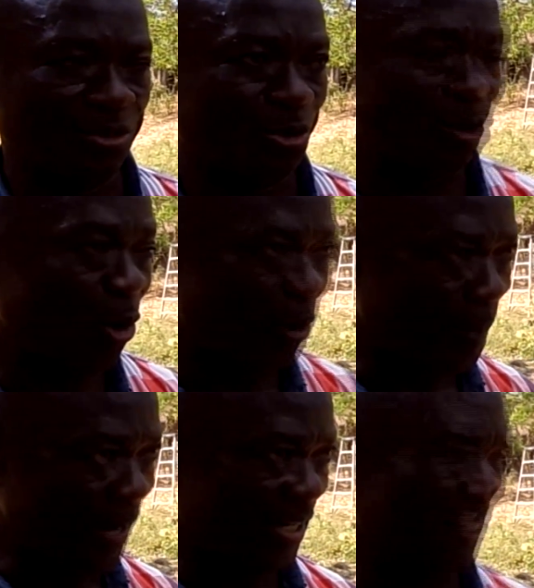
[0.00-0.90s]
to
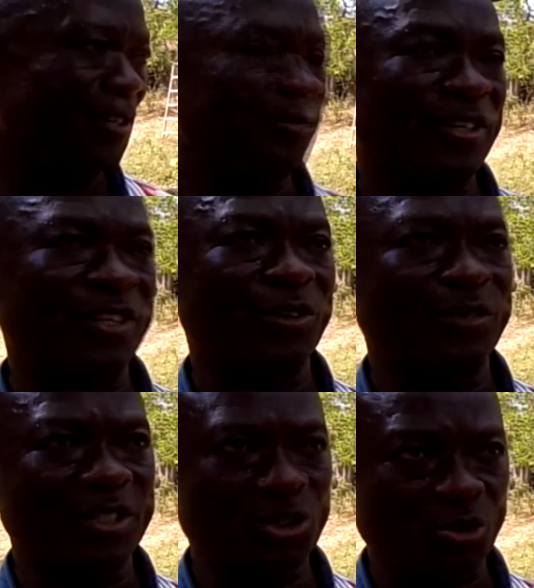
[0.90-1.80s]
augment the feeling of the
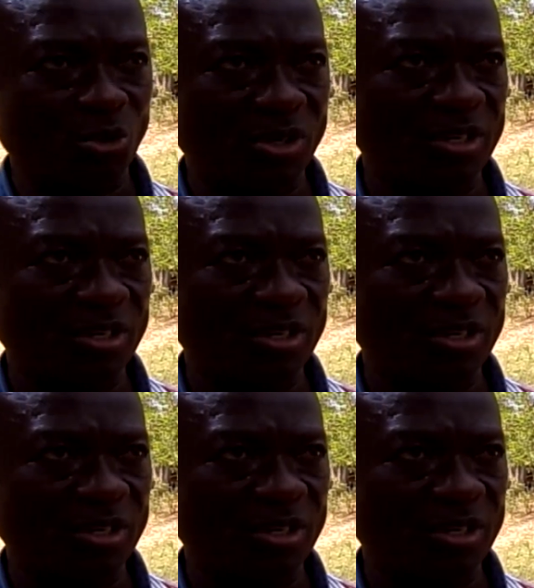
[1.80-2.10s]
school.